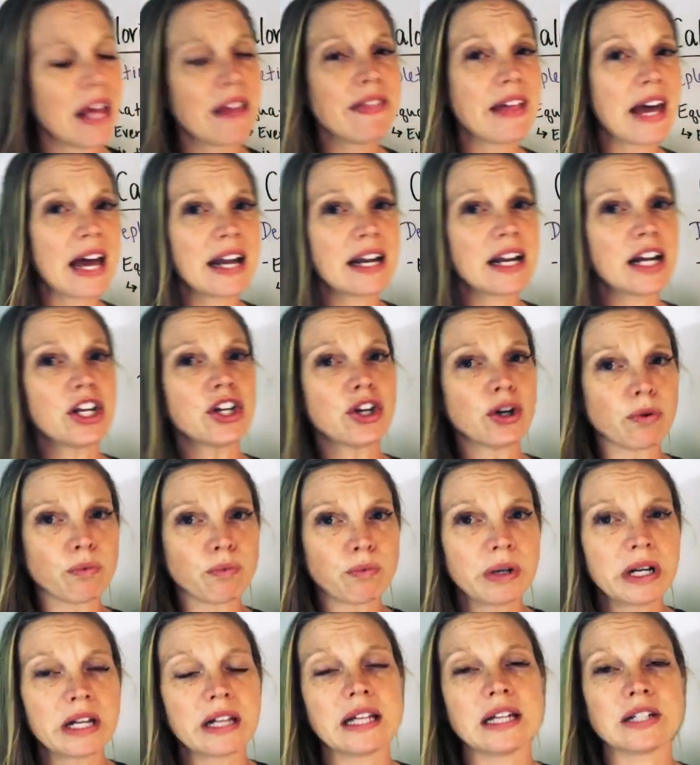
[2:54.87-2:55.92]
Then you're
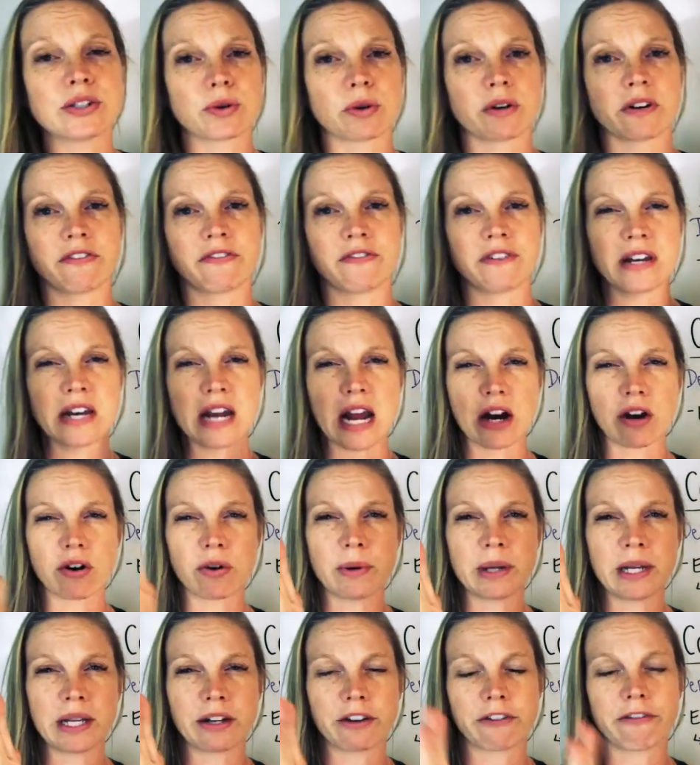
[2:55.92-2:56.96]
really sort of
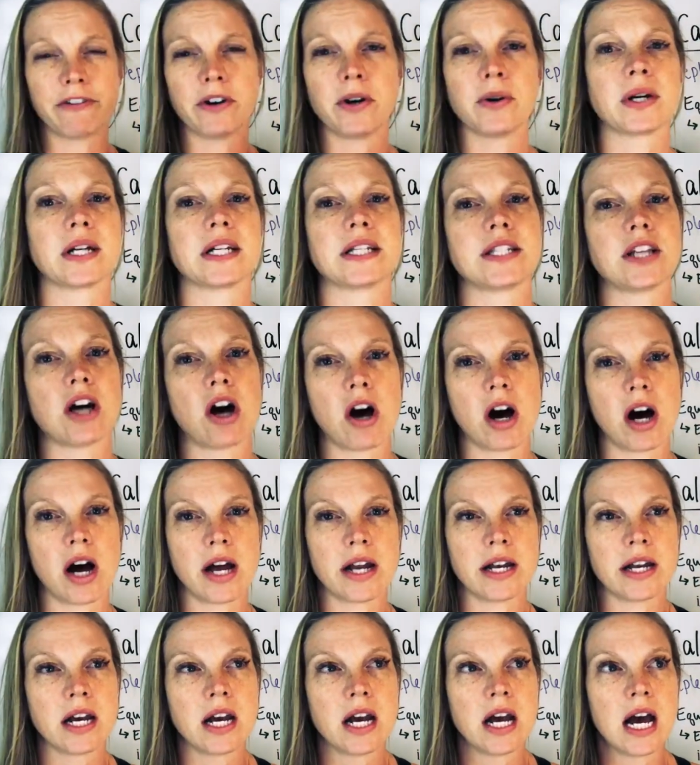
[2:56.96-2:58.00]
narrowing your focus
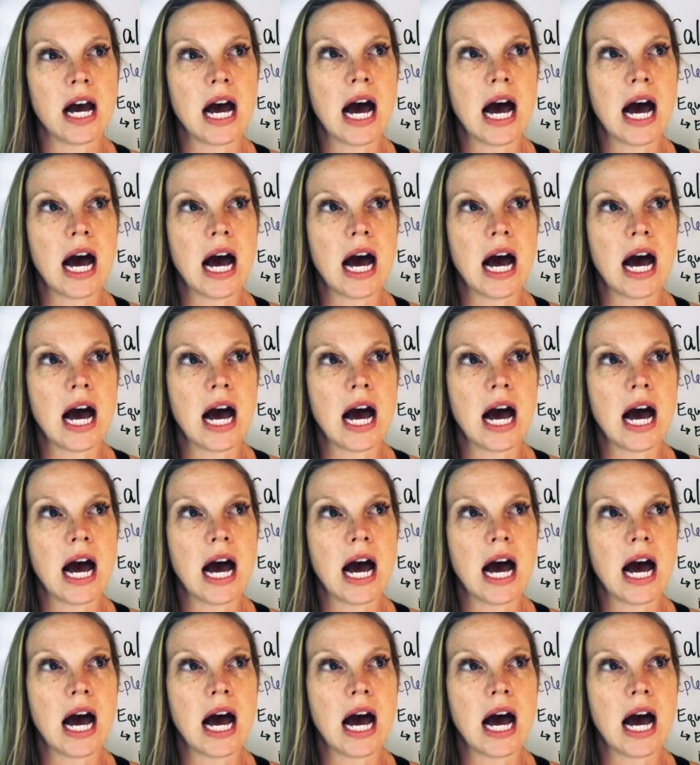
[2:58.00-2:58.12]
on